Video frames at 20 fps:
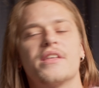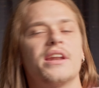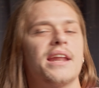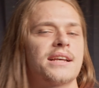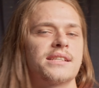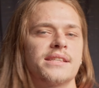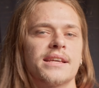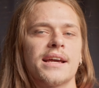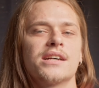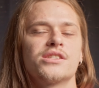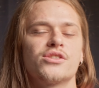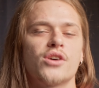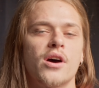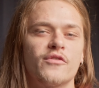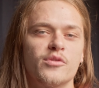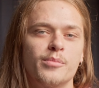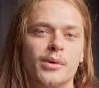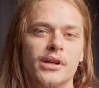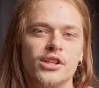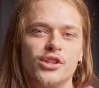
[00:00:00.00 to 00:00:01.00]
the next thing I saw
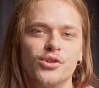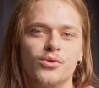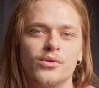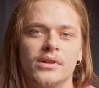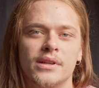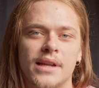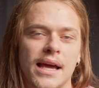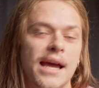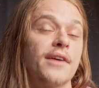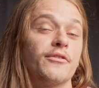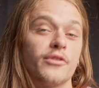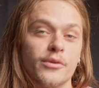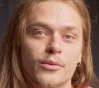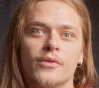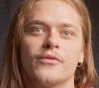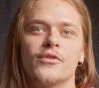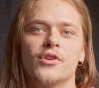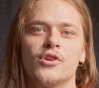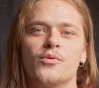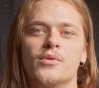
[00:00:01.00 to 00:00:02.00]
everybody doing every
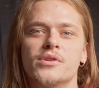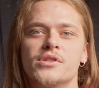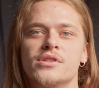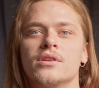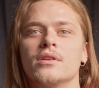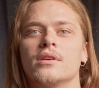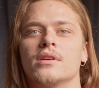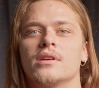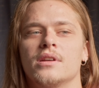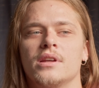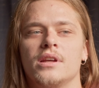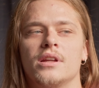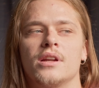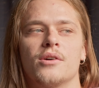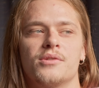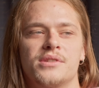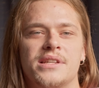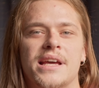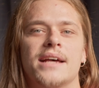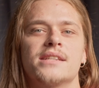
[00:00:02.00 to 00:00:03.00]
review was, you
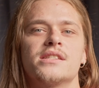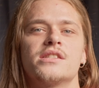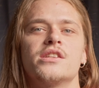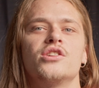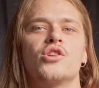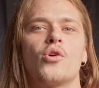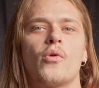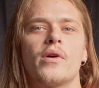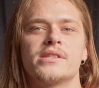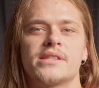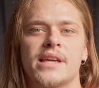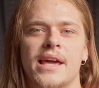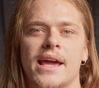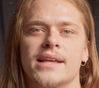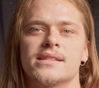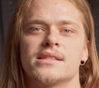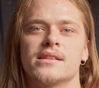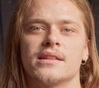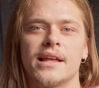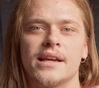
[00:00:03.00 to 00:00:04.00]
know, test the noise
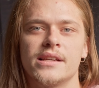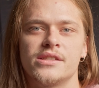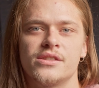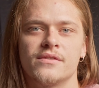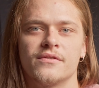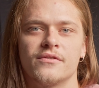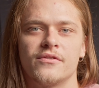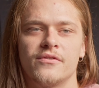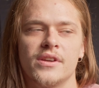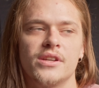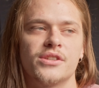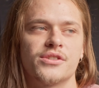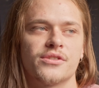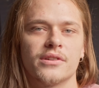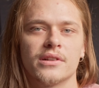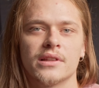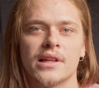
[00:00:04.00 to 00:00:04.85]
cancellation feature a